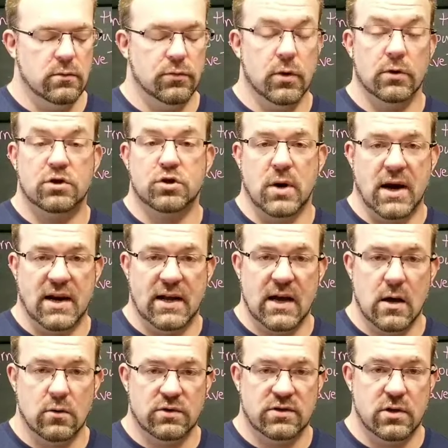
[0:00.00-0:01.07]
the training
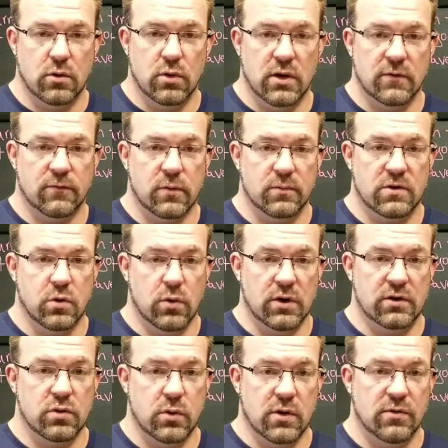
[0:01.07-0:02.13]
I was doing from
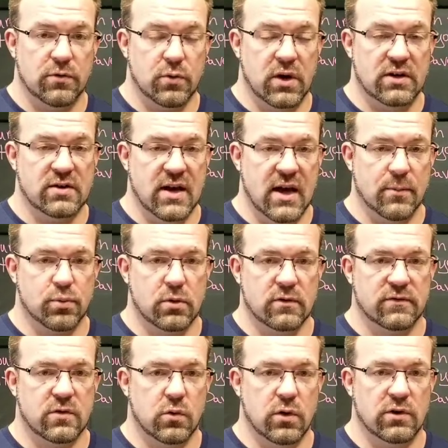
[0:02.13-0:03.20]
2023 to April
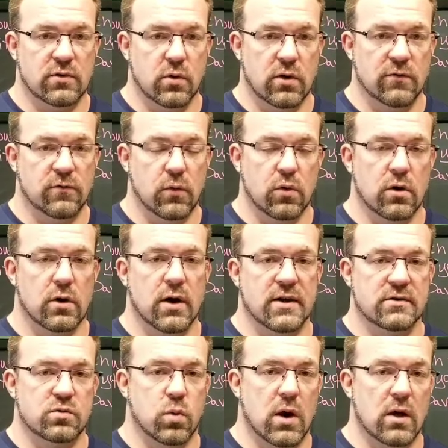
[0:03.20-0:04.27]
of 2024,
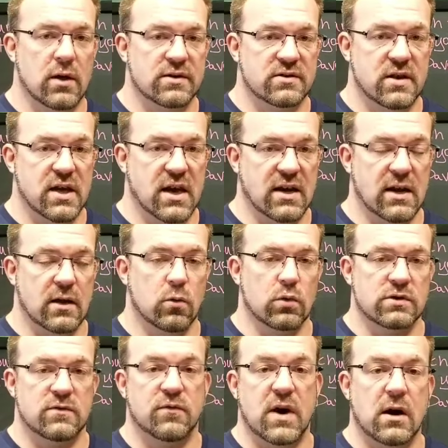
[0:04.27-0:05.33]
as well as the eating,
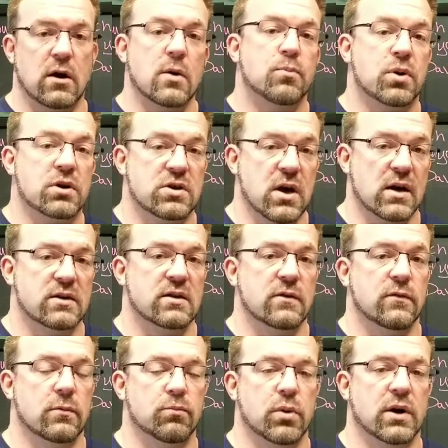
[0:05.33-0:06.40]
was very productive
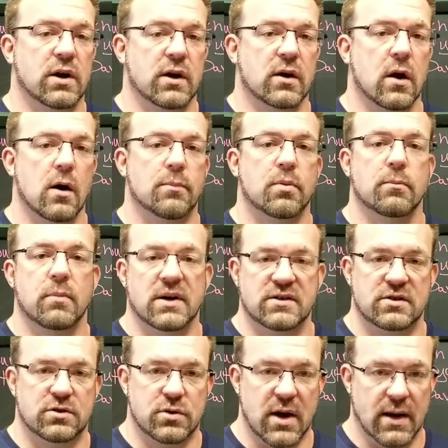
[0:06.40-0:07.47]
in bringing up my
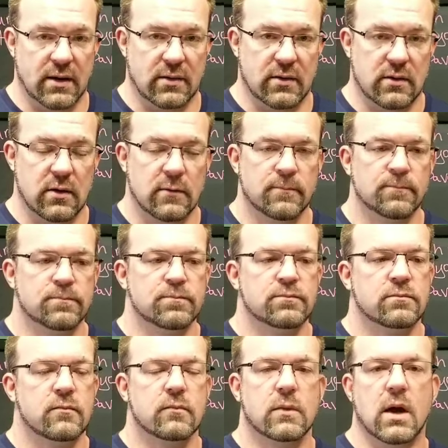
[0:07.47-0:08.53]
strength.
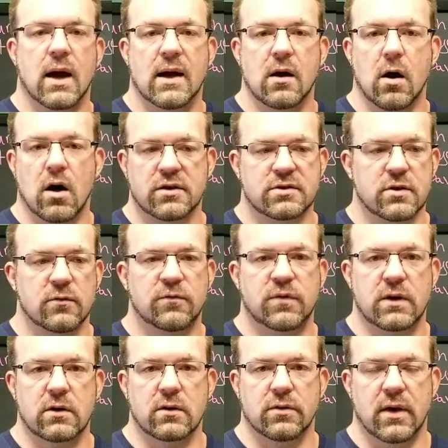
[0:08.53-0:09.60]
I also
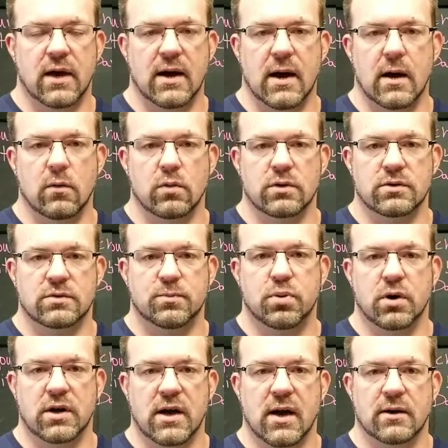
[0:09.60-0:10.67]
feel that I was
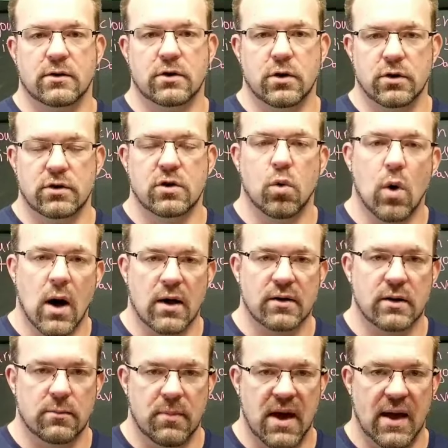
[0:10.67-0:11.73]
putting on good
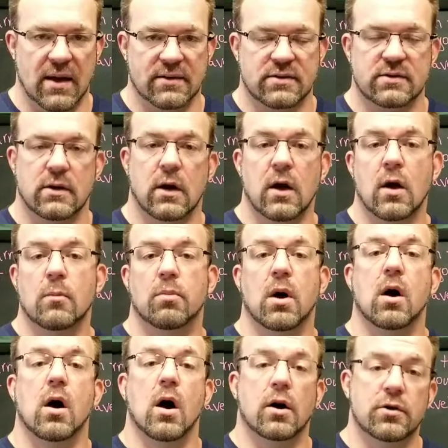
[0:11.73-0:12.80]
quality mass,
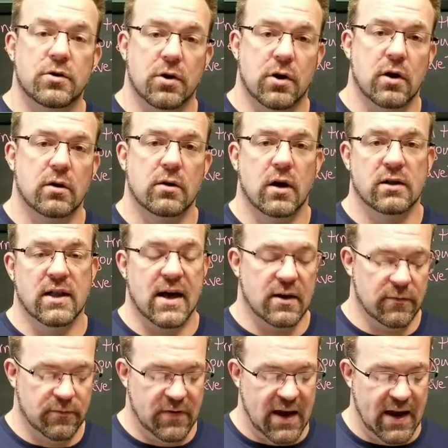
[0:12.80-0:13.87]
but under a lot
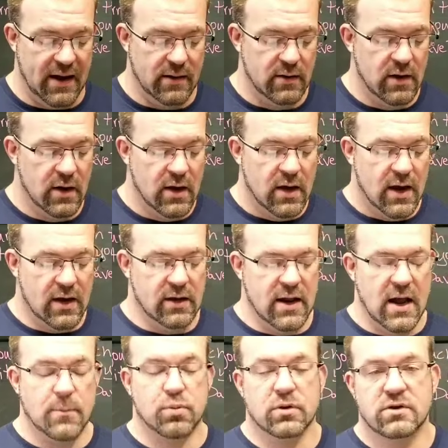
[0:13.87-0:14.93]
of fat. And in
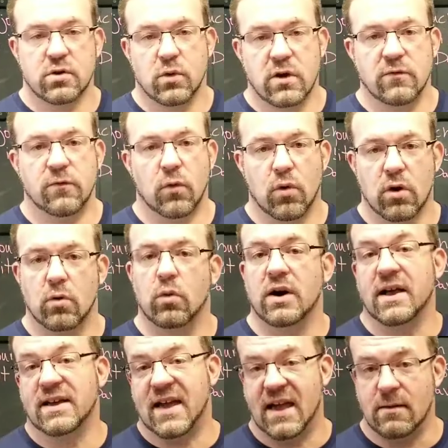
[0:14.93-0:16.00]
April 24, when
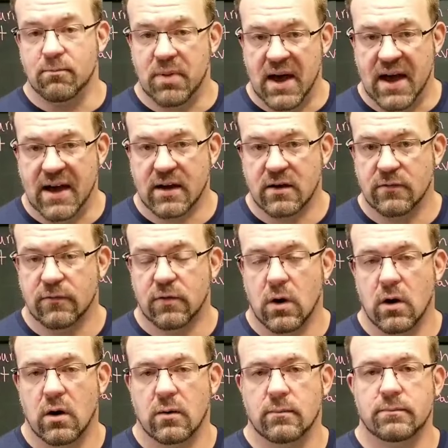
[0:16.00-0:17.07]
I came back
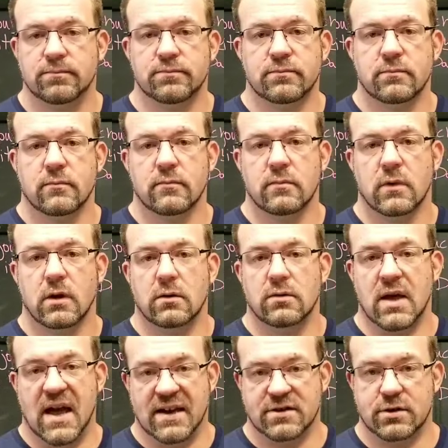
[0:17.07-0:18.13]
from
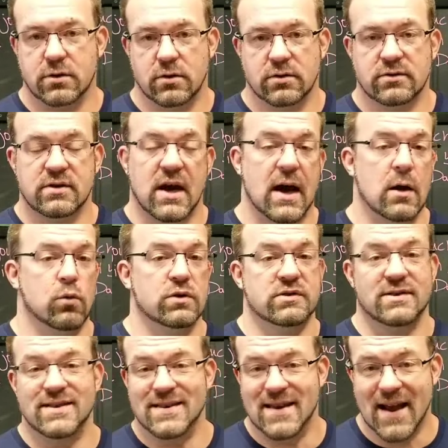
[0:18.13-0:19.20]
Nationals, I
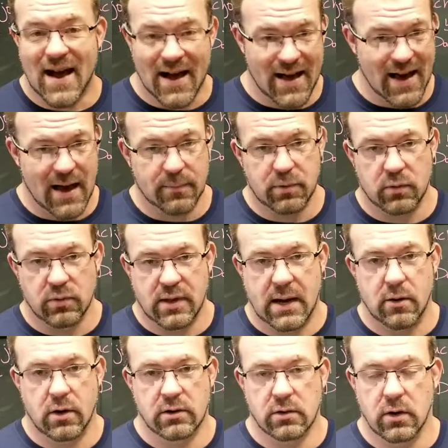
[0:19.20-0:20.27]
was not happy with
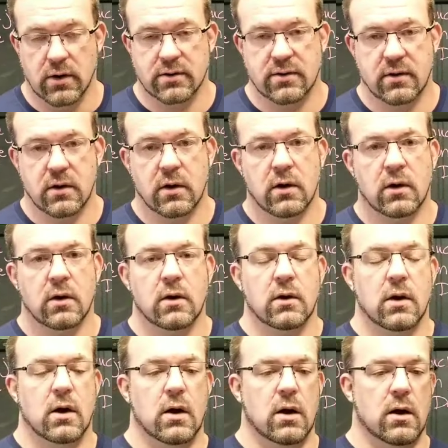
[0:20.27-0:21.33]
how I
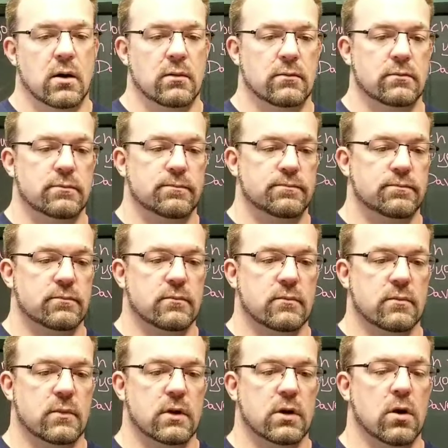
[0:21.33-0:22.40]
looked.
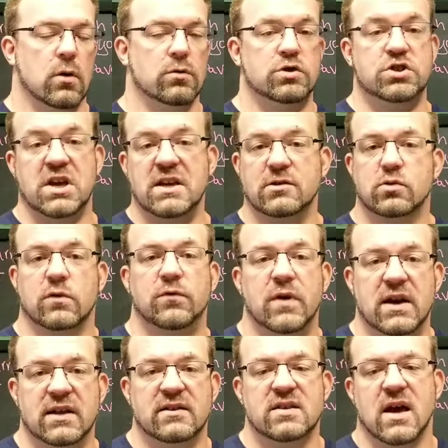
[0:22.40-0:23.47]
Jeans were fitting